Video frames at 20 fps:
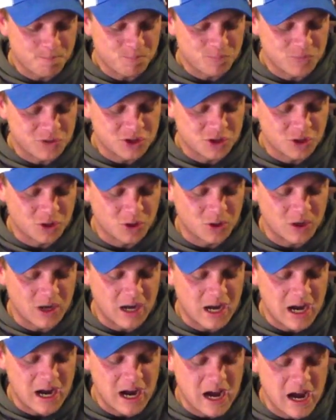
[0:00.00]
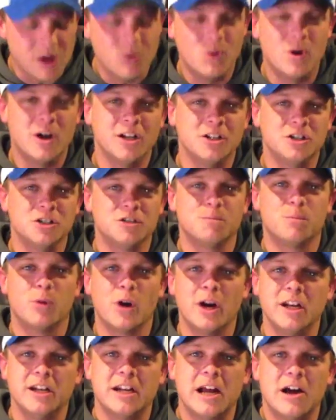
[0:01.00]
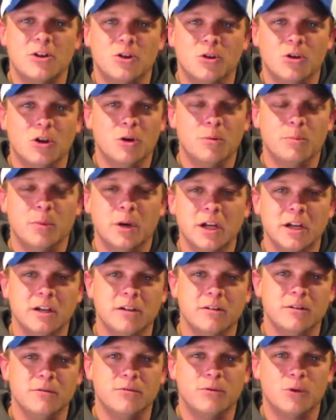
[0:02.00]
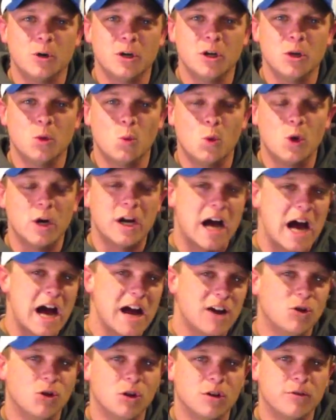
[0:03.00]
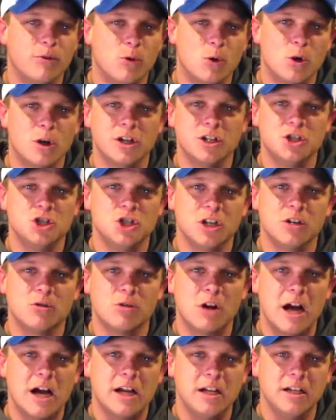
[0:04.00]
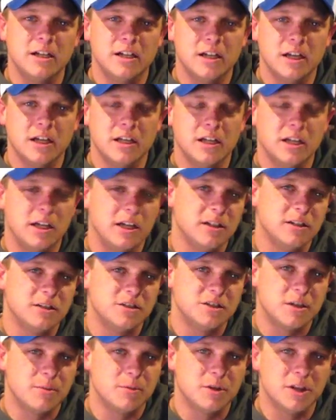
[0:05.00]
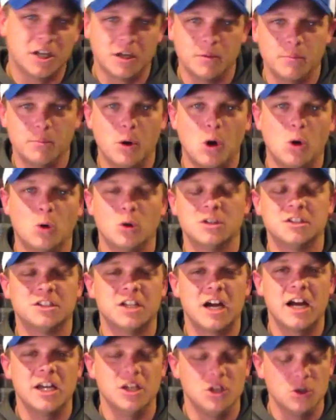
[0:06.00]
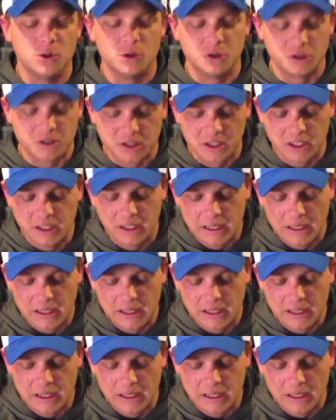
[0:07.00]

So I want to just break down a little bit for you what I look for in a jig rod and some of the components I use.